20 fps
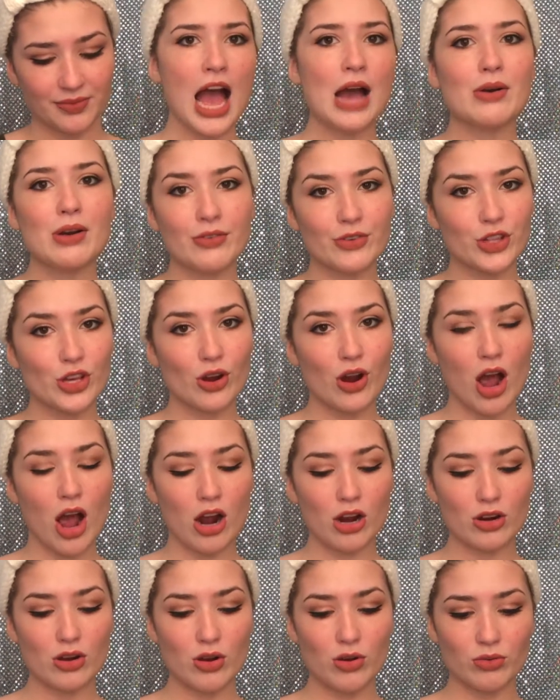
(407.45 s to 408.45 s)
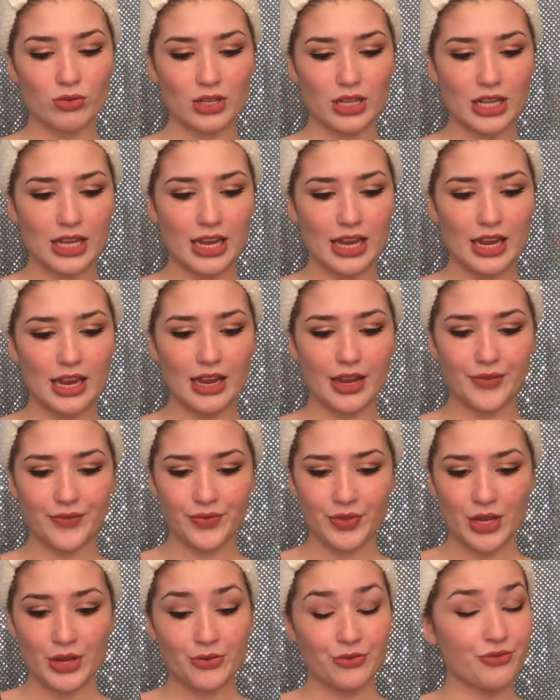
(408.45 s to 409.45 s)
However, there are only
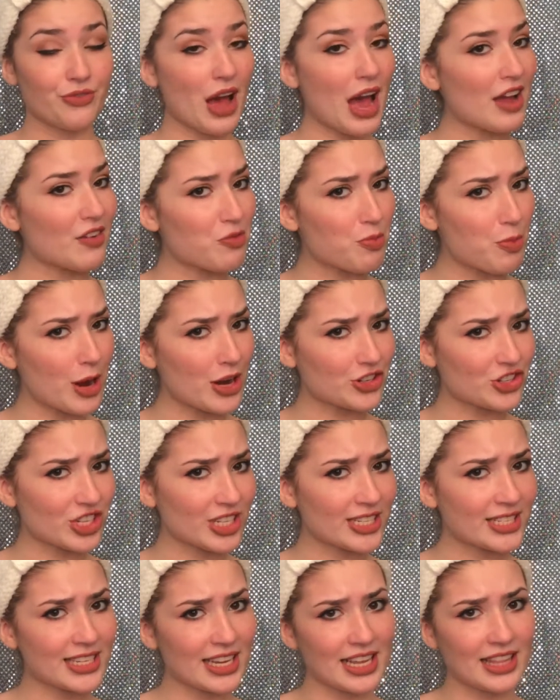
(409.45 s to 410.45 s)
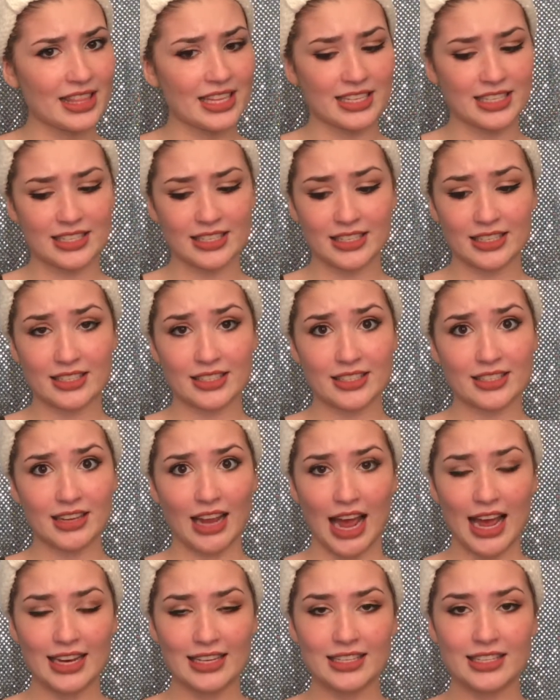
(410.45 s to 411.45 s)
5 brushes in this
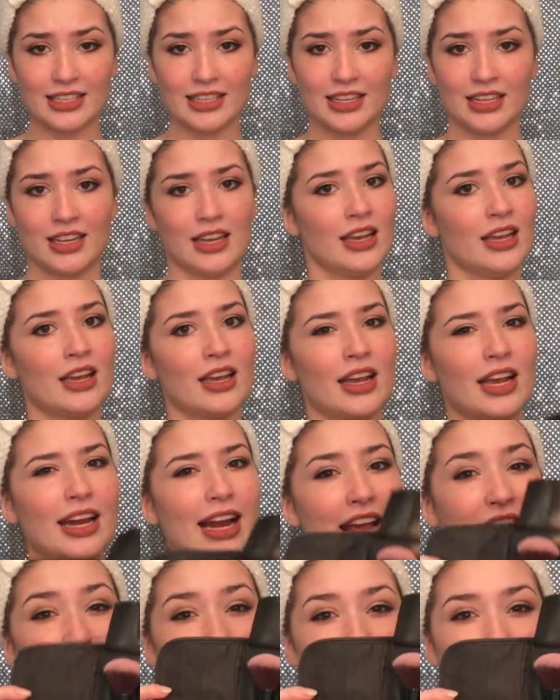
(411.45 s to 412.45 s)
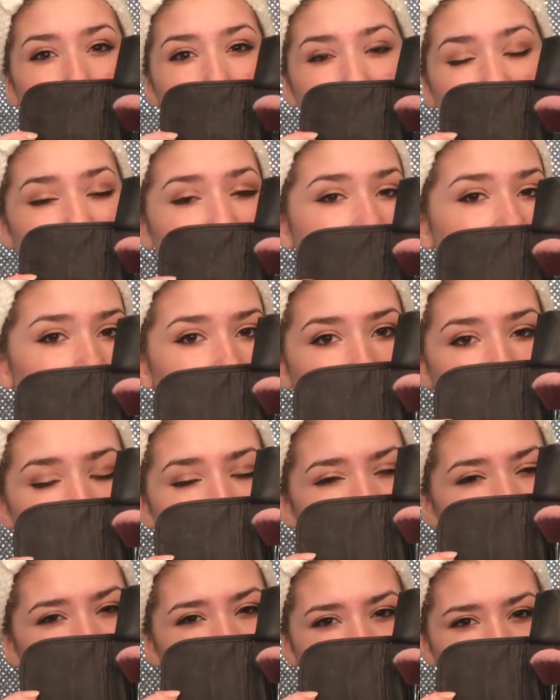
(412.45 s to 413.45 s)
set, and I don't like set my
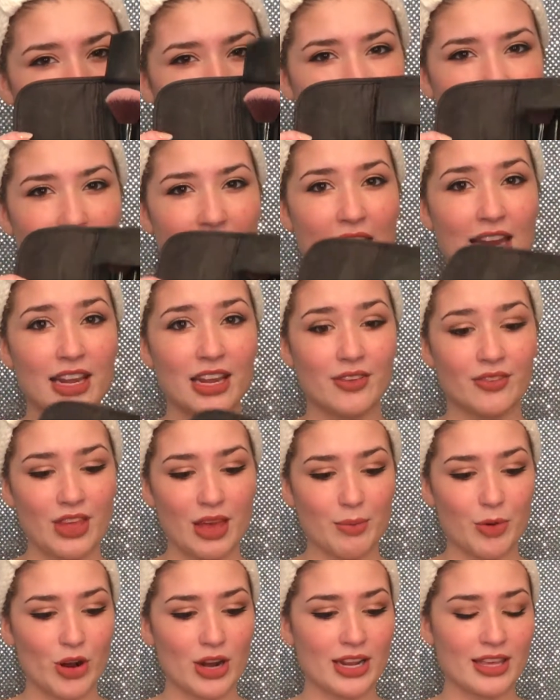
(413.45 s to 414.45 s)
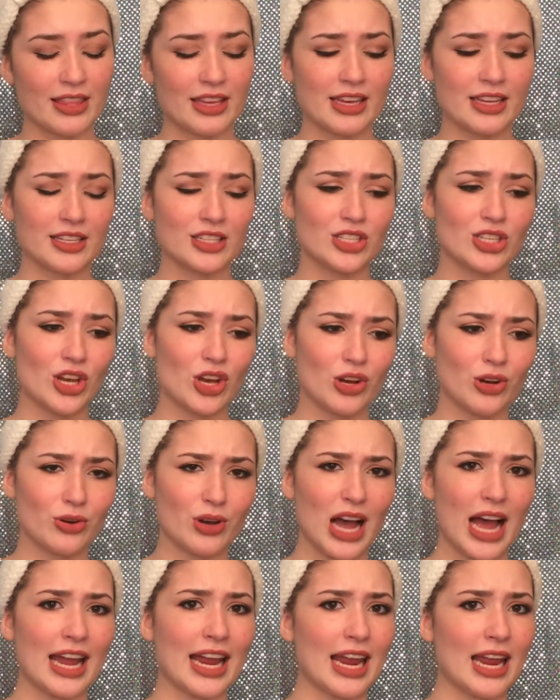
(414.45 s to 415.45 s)
powder with any of them or anything,
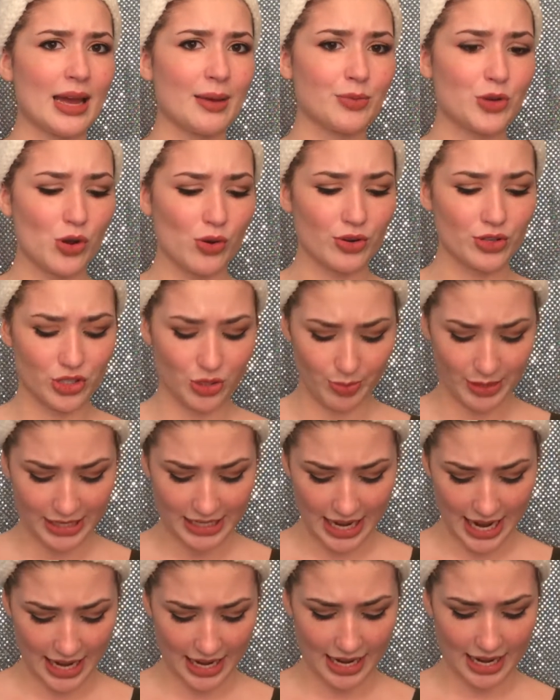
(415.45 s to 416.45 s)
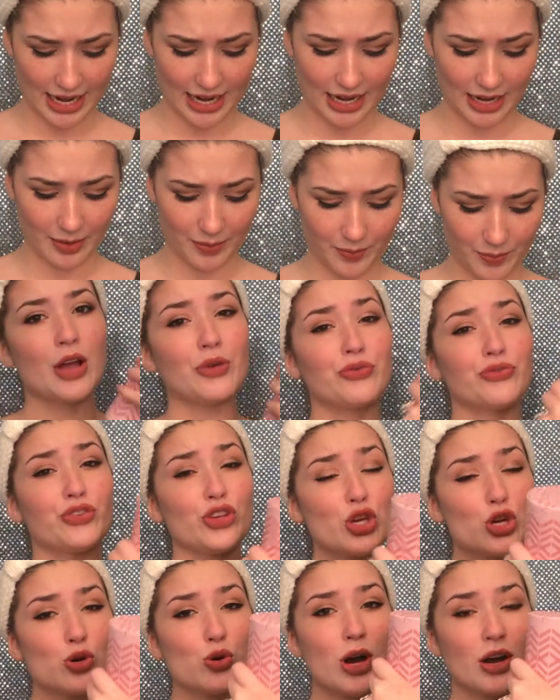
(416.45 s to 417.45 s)
so I am going to be taking a
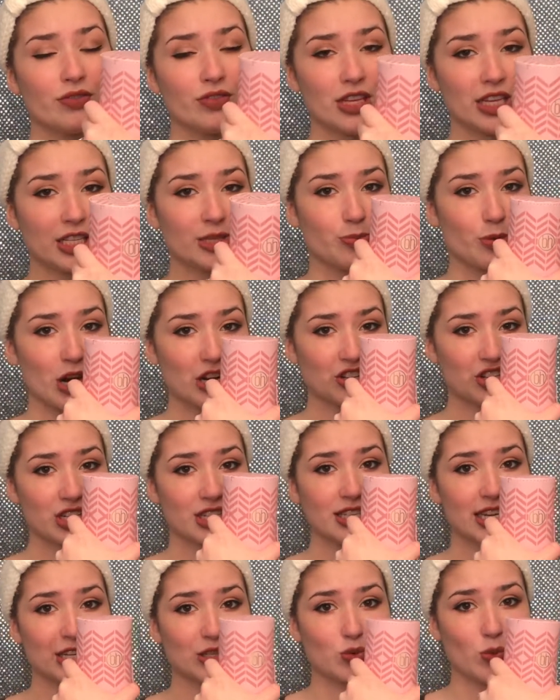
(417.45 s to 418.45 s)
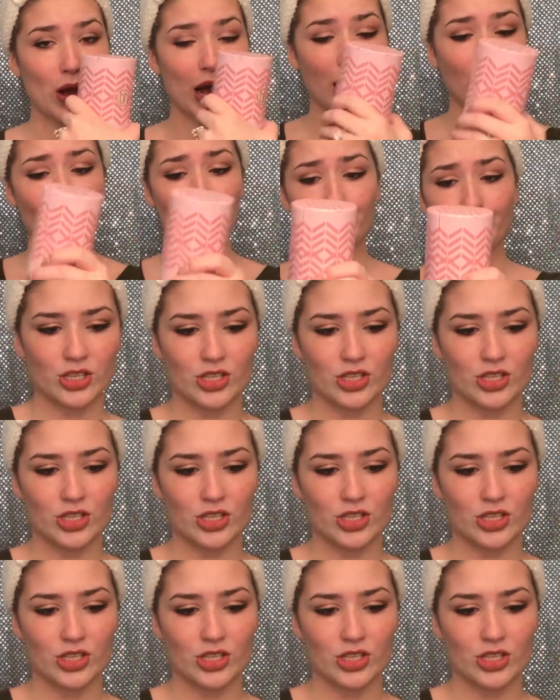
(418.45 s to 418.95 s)
few of these brushes as well.